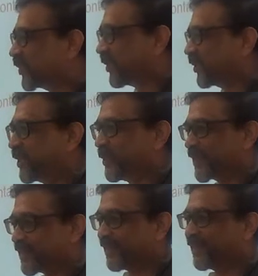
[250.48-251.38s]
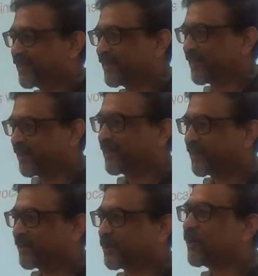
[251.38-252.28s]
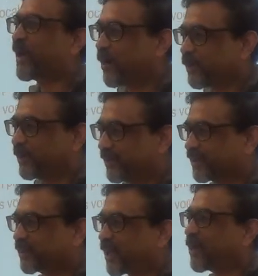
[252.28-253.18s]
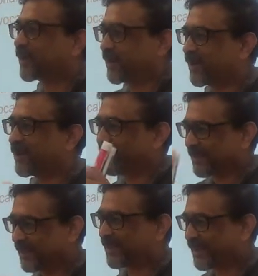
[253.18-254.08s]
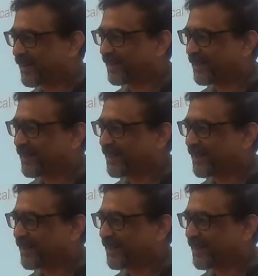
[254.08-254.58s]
continuously, too loud, shouting all the day, right?